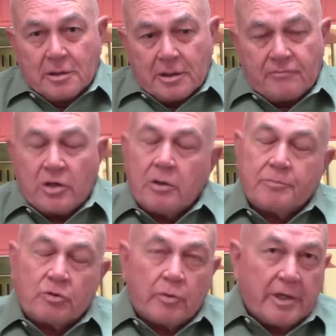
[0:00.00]
If you go up
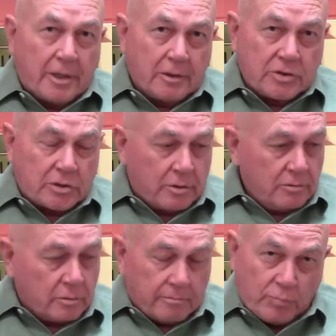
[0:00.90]
to Ruidoso,
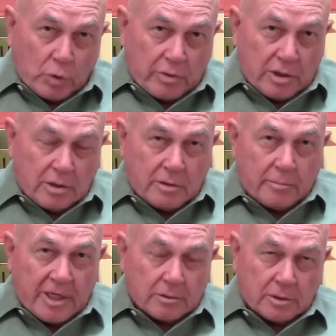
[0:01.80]
or the End of the
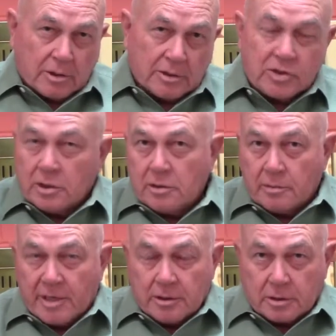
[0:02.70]
Mountain Gods, the End of the
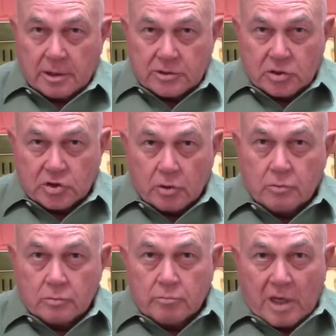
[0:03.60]
Mountain Gods is
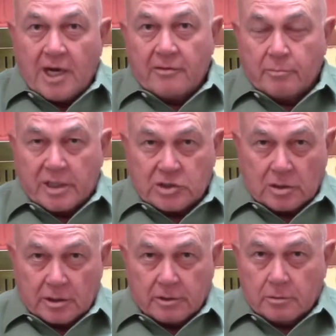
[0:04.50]
owned by the
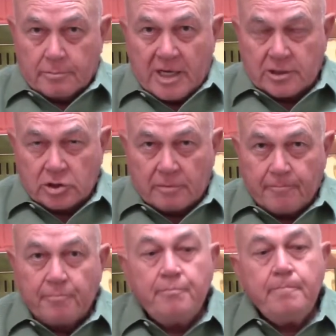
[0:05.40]
Mescalero Apache.
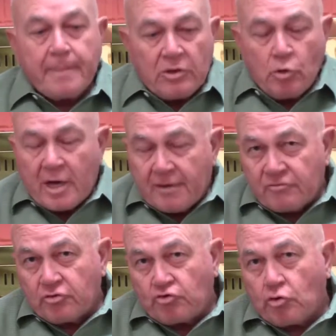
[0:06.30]
You have
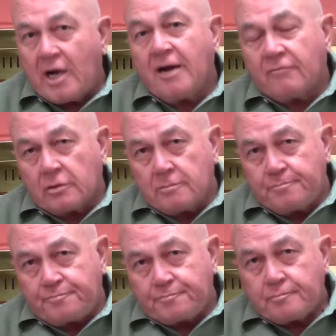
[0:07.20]
to travel
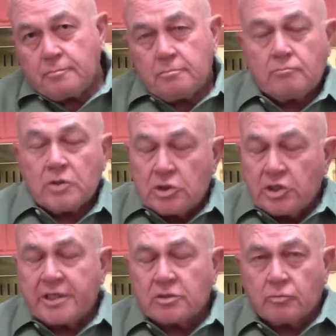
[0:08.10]
to
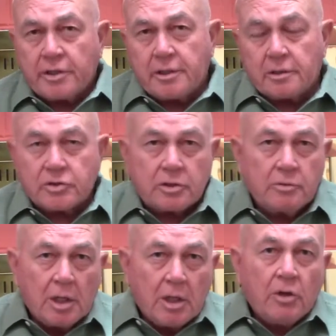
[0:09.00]
get to
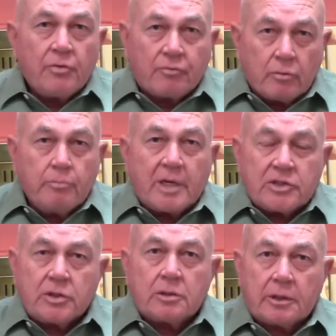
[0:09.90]
Ruidoso through
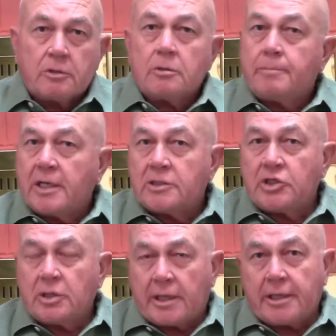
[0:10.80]
Mescalero
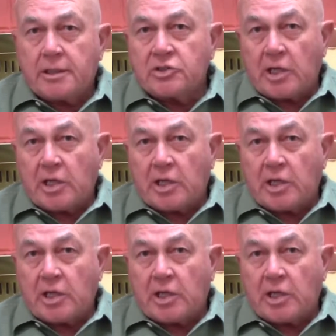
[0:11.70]
Apache lands